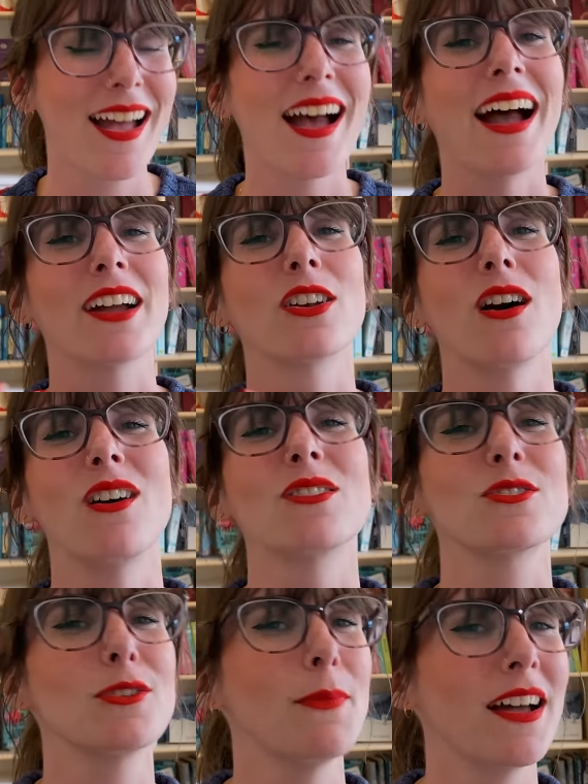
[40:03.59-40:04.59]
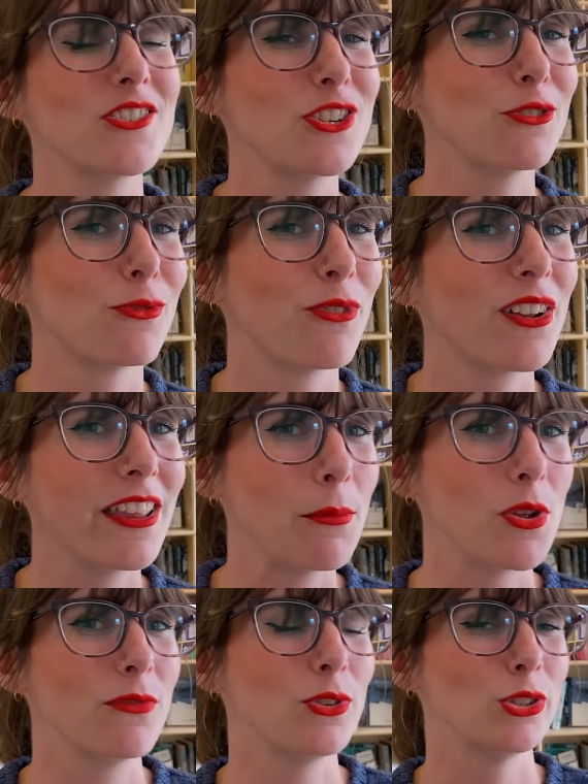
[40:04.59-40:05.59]
I could also imagine a really
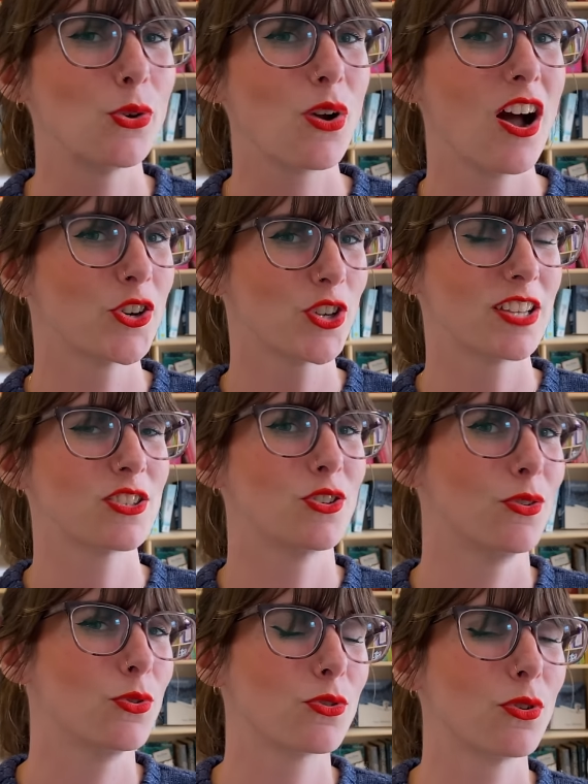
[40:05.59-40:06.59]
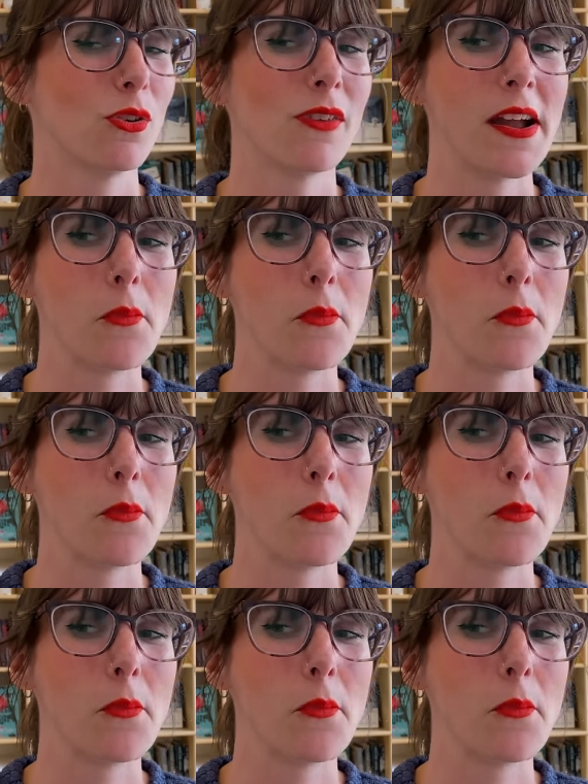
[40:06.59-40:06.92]
beautiful low contrast neutral, right?